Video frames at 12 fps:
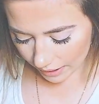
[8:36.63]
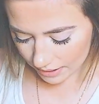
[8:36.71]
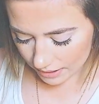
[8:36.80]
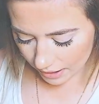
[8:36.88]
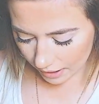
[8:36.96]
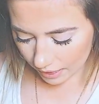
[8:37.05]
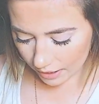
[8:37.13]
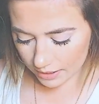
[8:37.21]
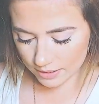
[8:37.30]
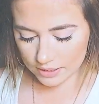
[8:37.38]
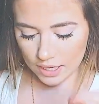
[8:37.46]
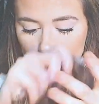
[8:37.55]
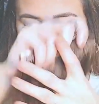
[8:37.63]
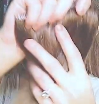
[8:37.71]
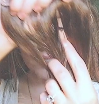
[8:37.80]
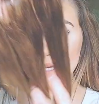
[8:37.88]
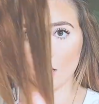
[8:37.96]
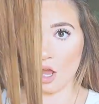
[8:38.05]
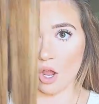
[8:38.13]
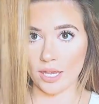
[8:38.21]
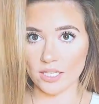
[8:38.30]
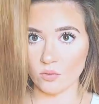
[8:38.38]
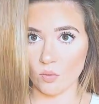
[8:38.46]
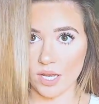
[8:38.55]
can take this side that's long
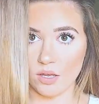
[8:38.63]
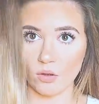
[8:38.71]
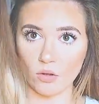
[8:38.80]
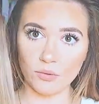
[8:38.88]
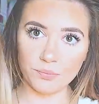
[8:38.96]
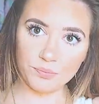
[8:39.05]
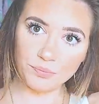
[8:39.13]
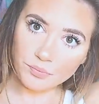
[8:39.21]
as well